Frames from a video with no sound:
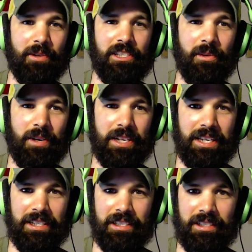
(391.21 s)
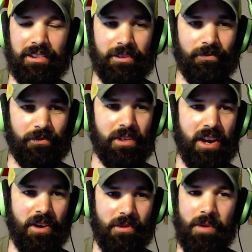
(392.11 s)
you want to get and how
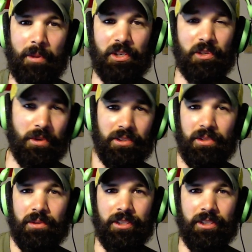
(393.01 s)
much you want to do really.